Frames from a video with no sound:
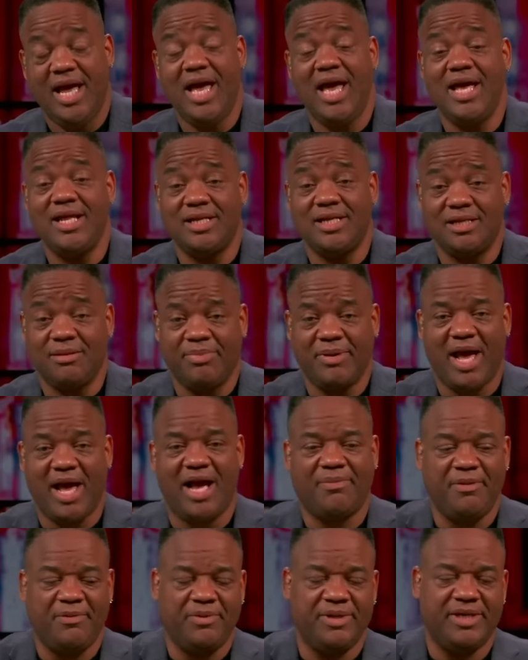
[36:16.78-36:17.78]
And the
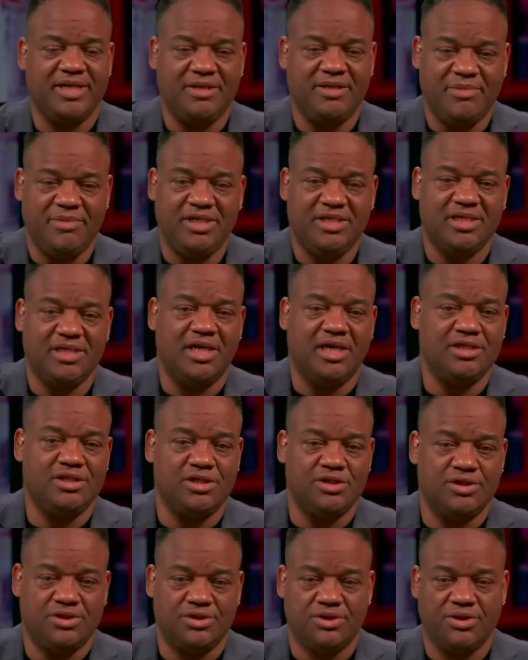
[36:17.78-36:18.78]
black people get to be
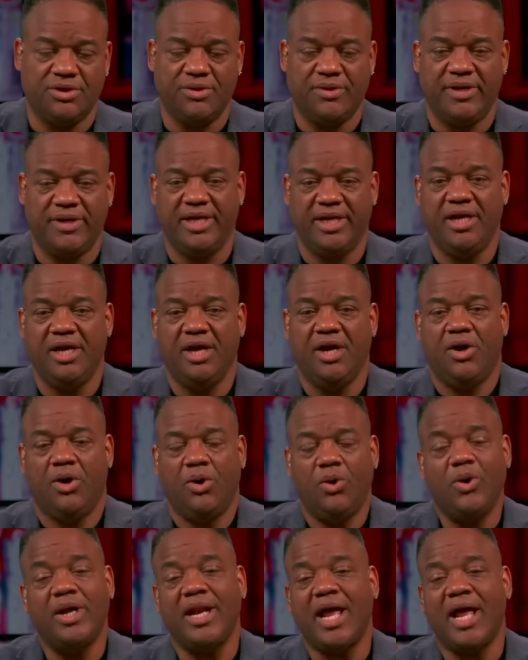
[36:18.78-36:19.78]
judge and jury
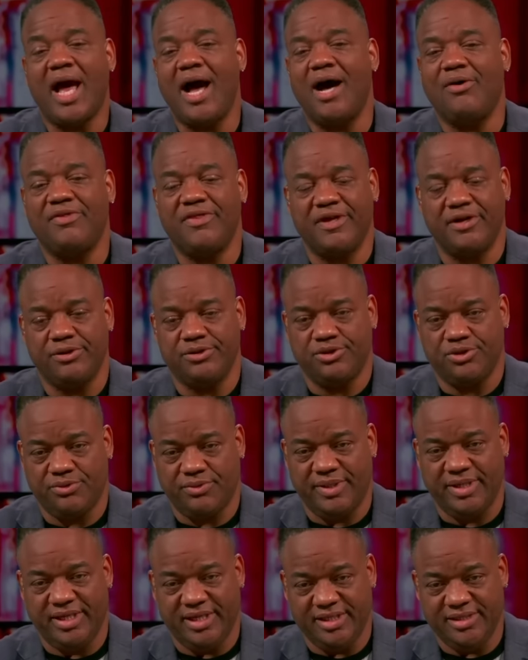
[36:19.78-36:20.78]
on how they're
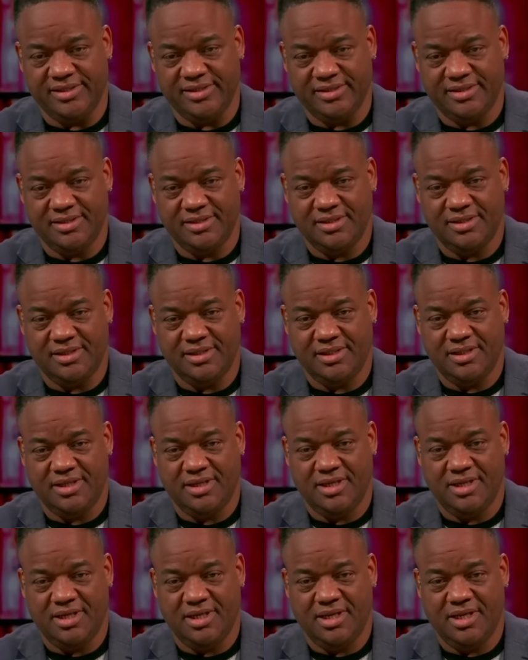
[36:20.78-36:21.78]
treated.
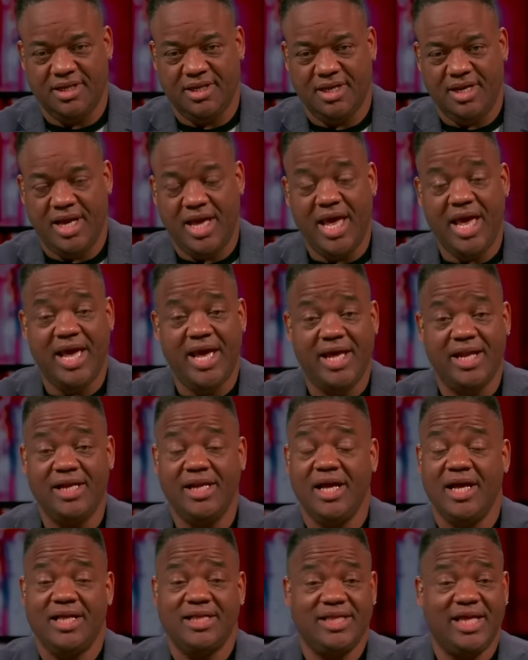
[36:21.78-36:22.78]

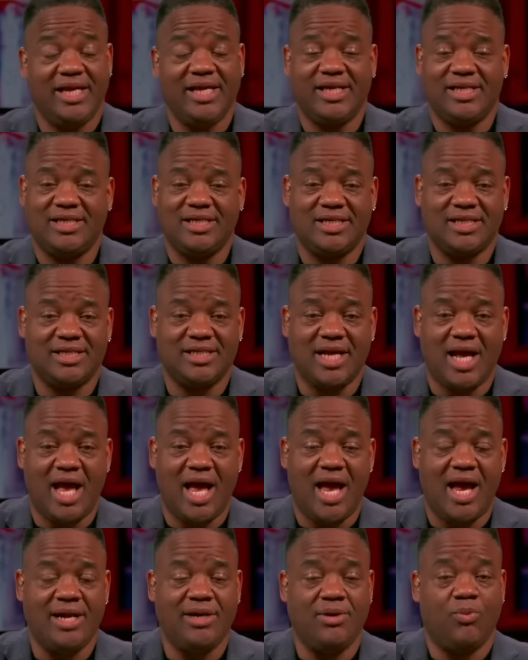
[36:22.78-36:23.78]
And they get to
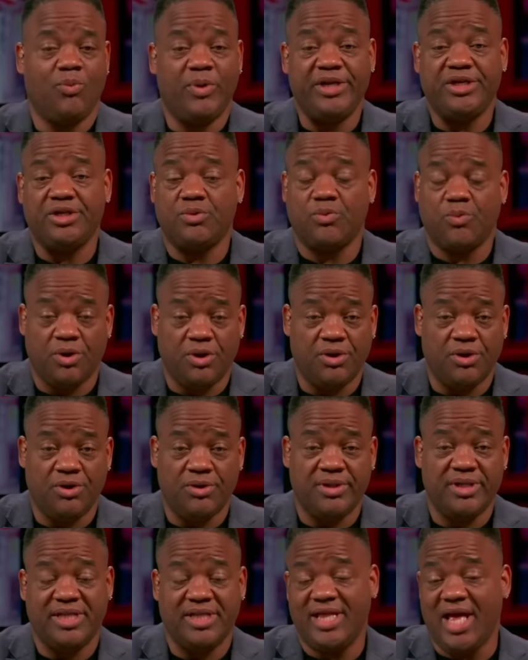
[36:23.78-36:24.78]
decide which
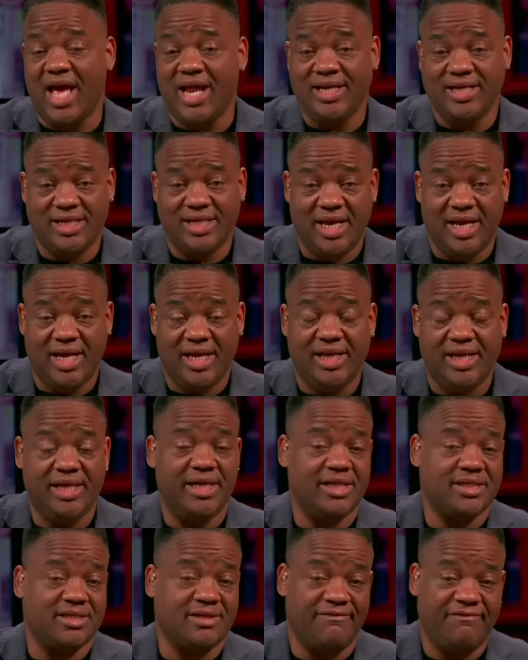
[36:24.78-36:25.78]
word that day
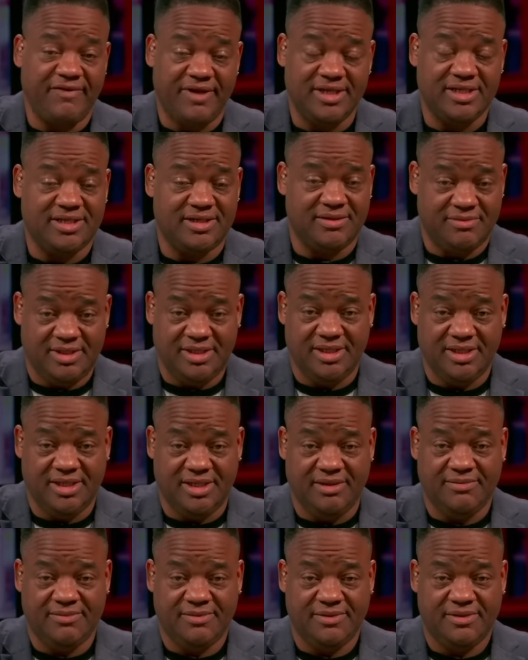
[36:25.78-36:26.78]
is offensive to
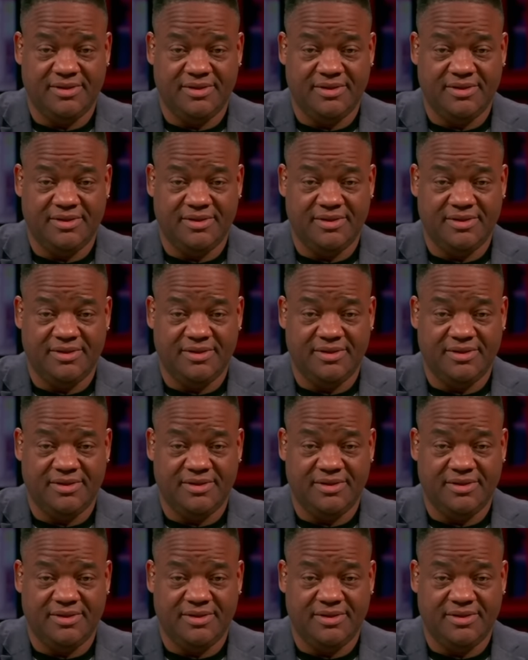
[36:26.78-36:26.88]
them.